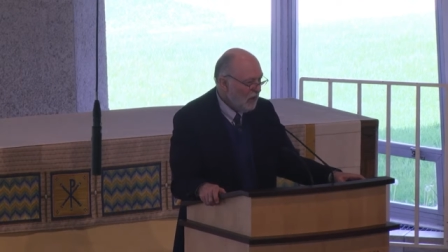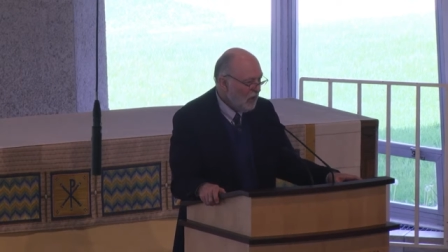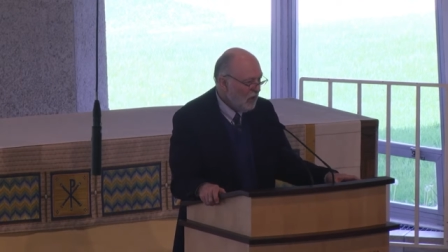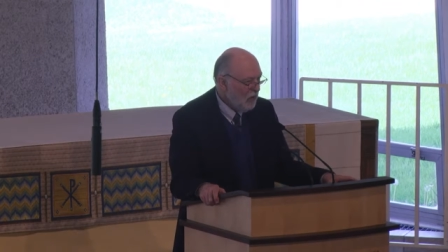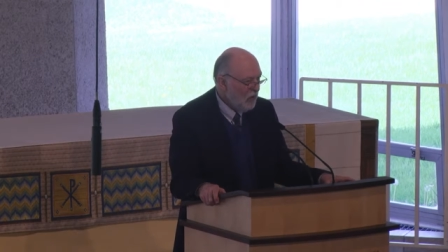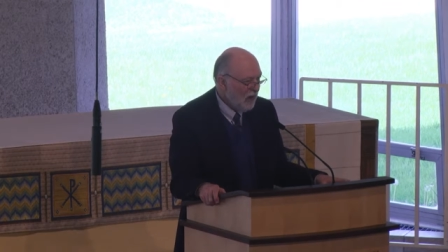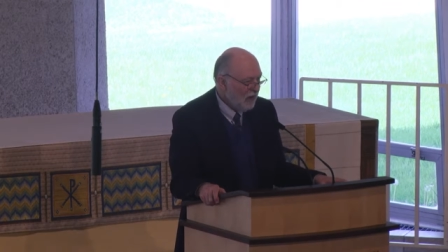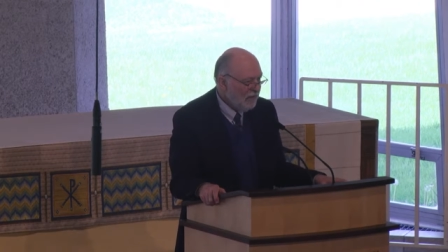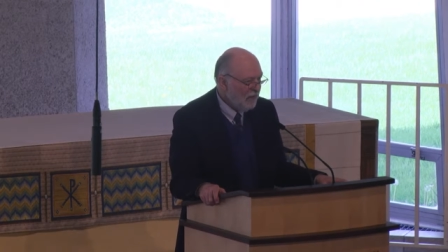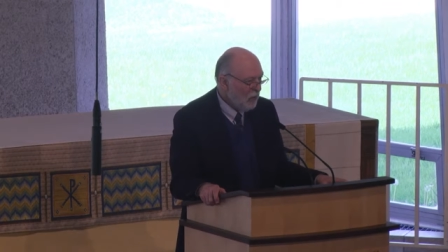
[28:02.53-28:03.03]

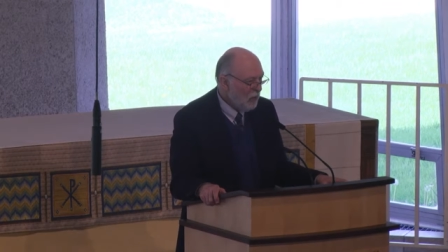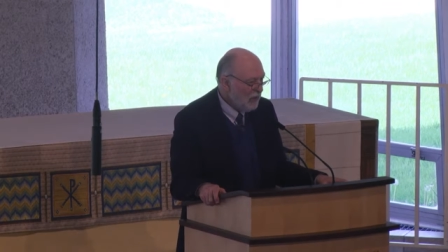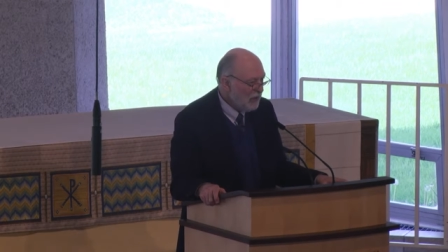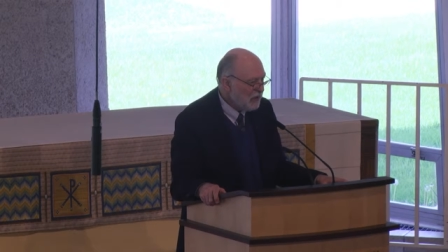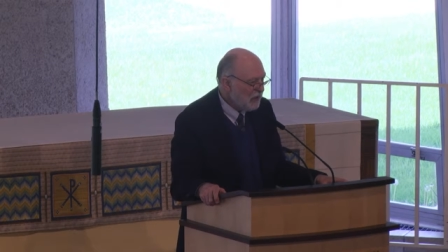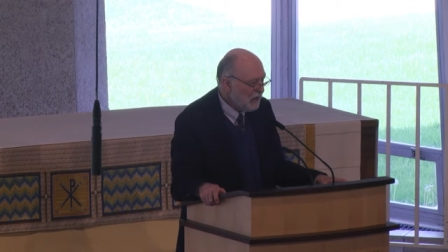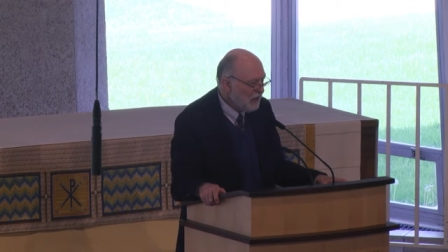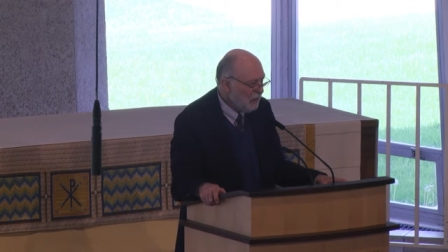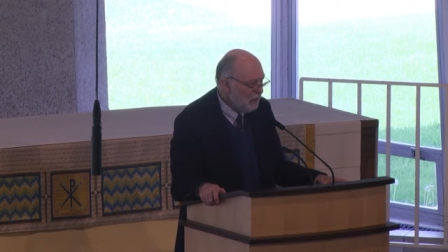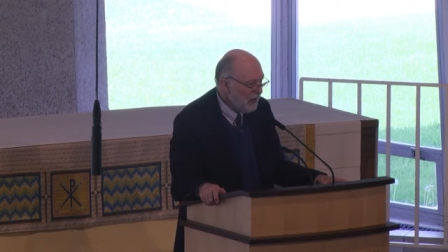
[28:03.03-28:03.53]
Whoever
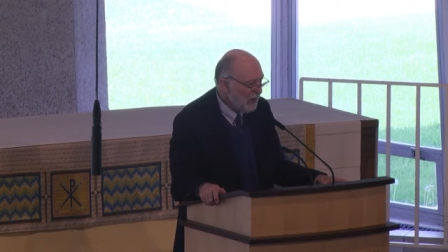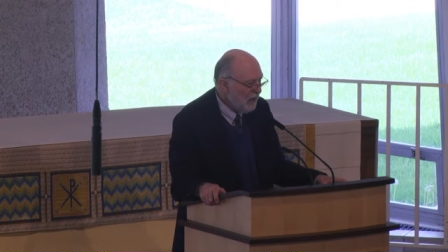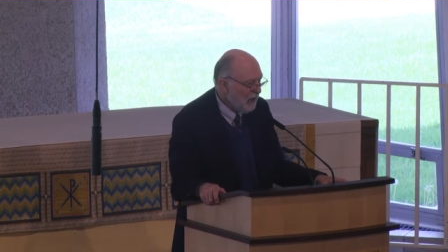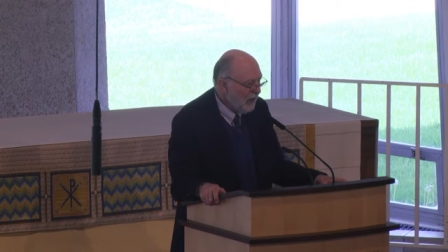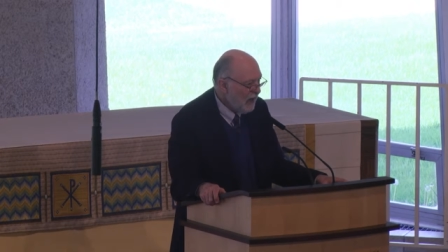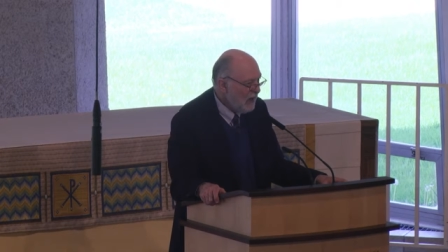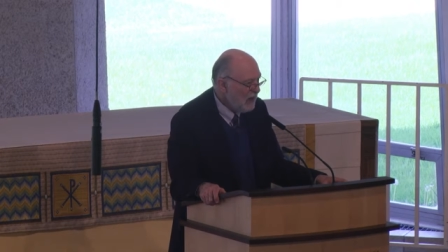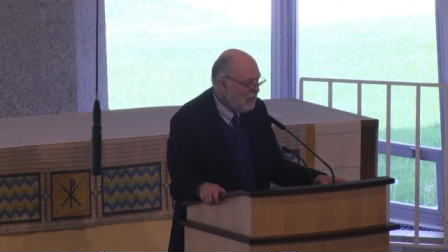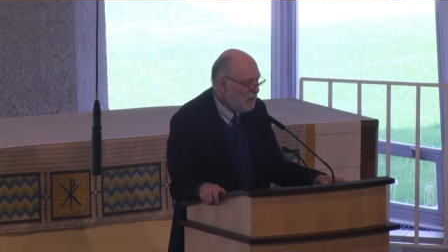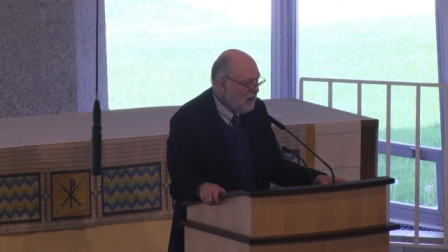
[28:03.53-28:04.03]
wants to be
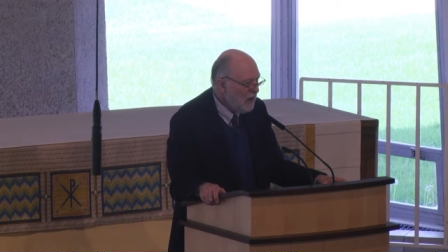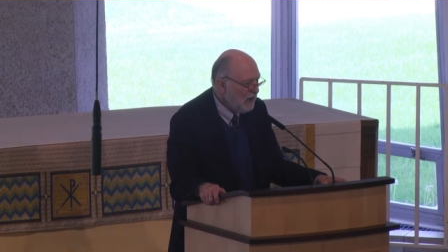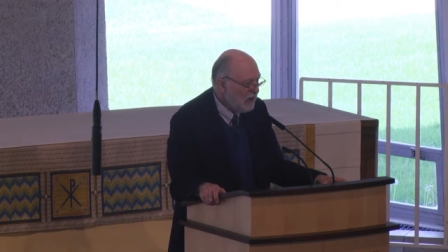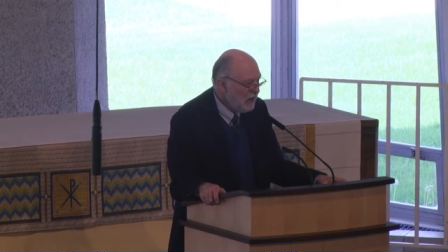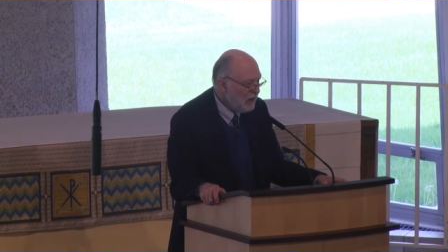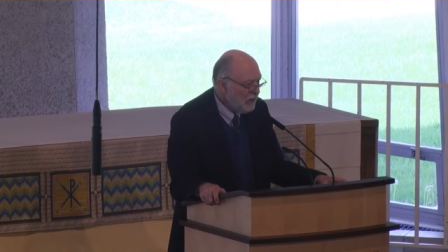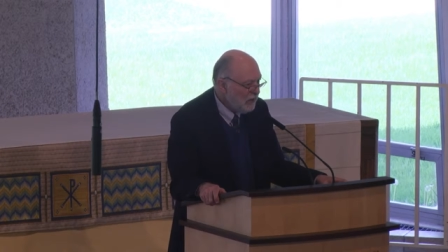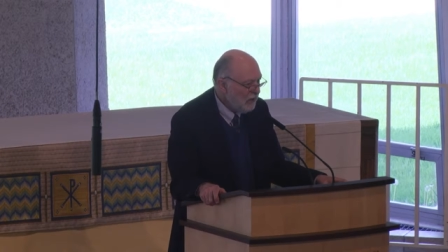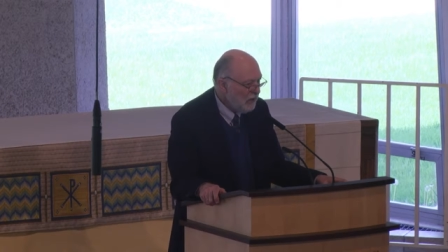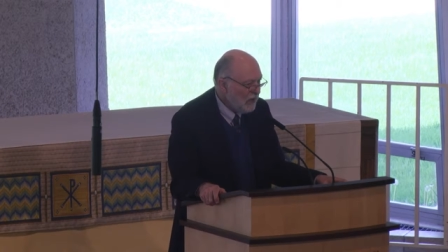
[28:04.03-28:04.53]
great among
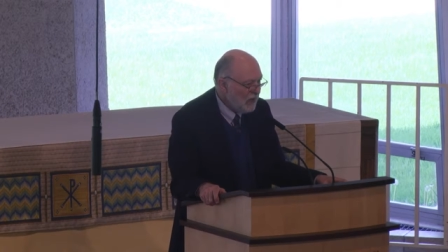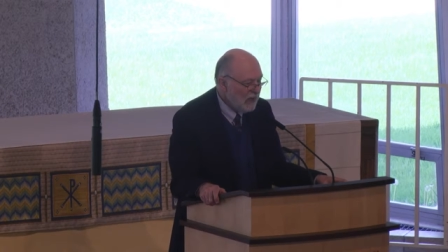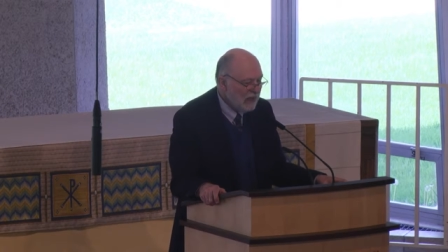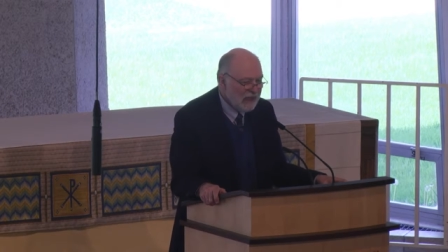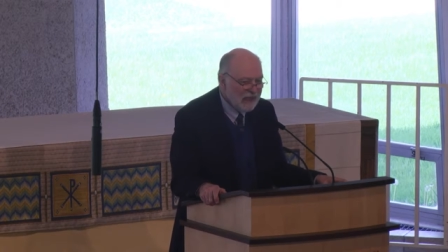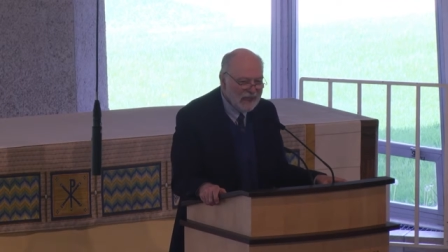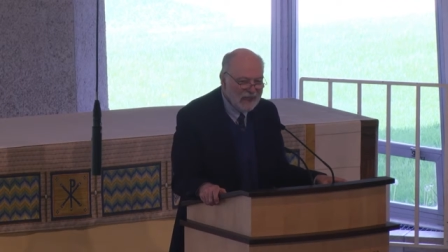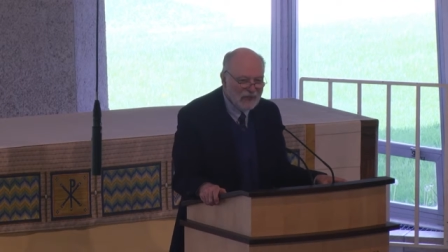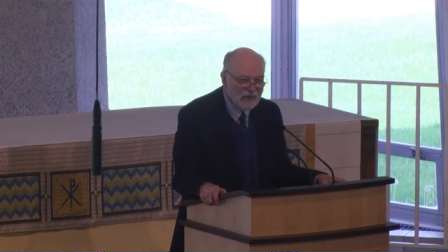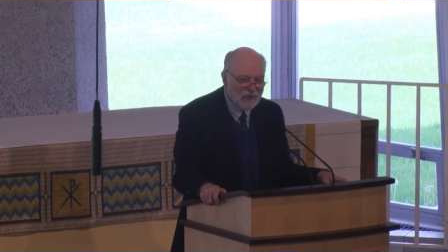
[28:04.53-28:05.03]
you
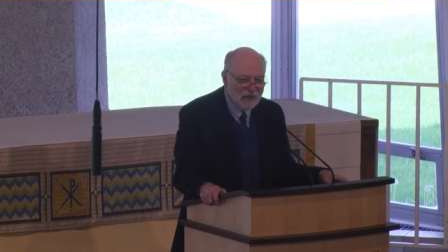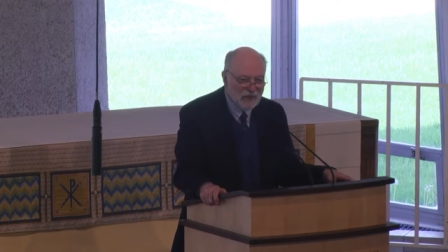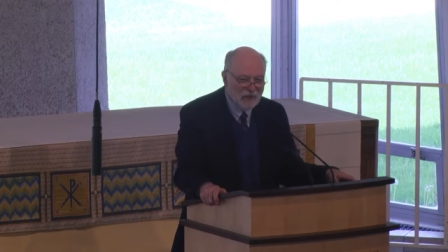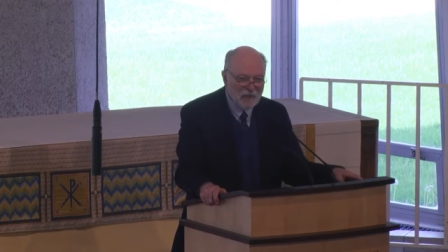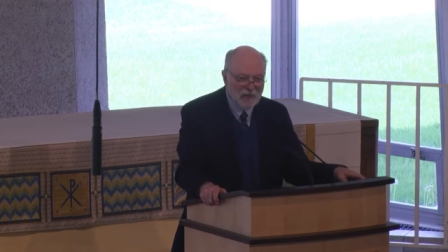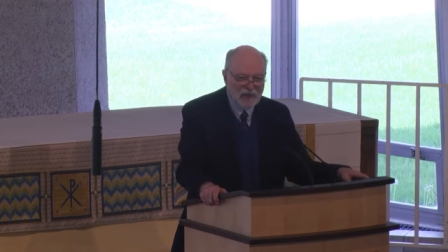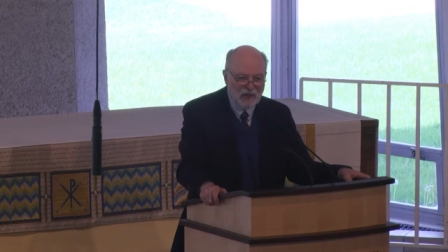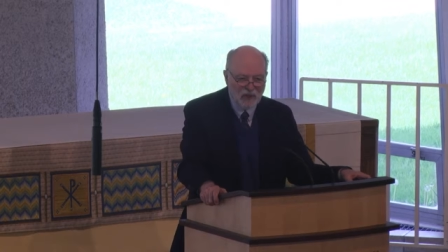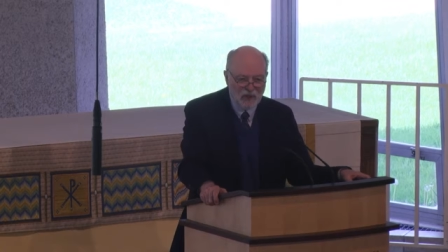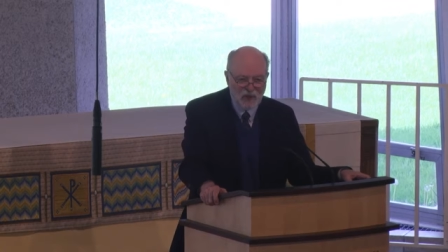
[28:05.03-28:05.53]
is to
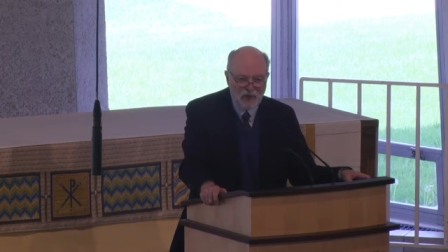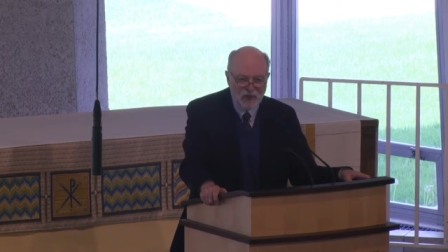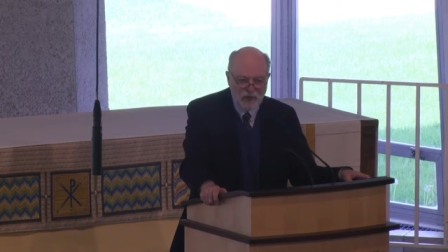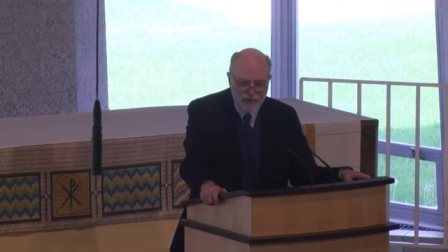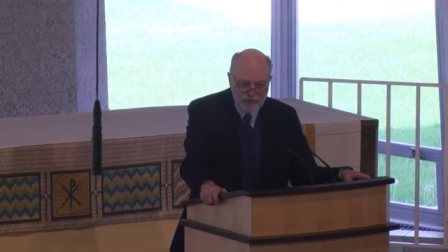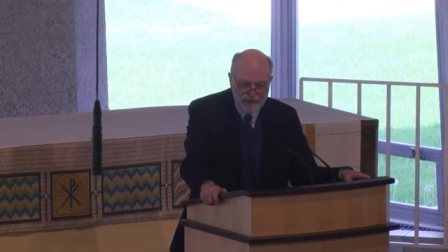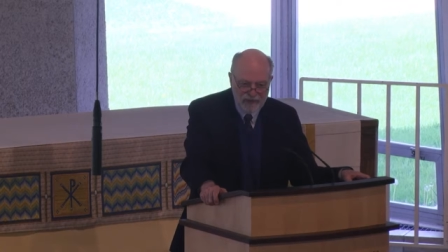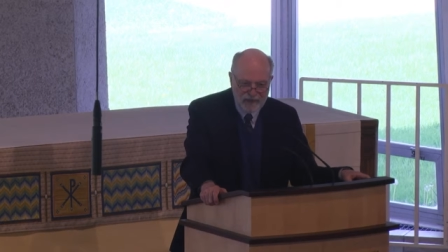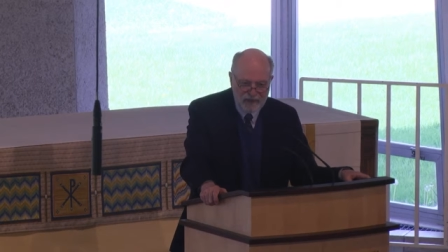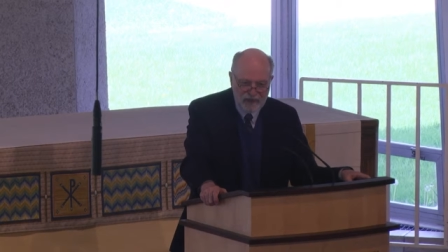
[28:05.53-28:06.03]
be
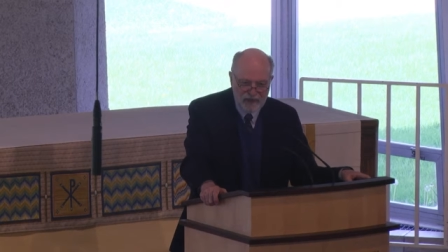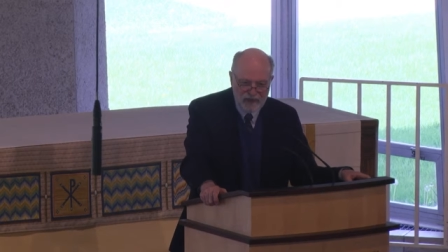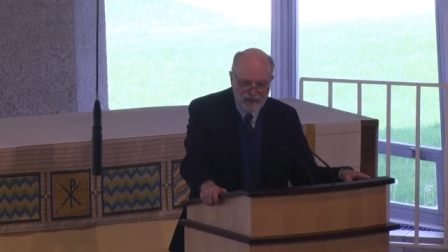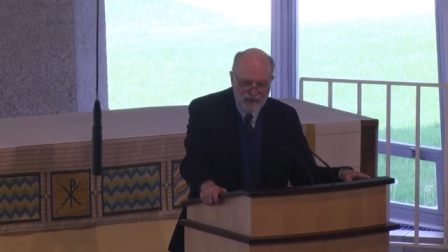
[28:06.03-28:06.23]
servant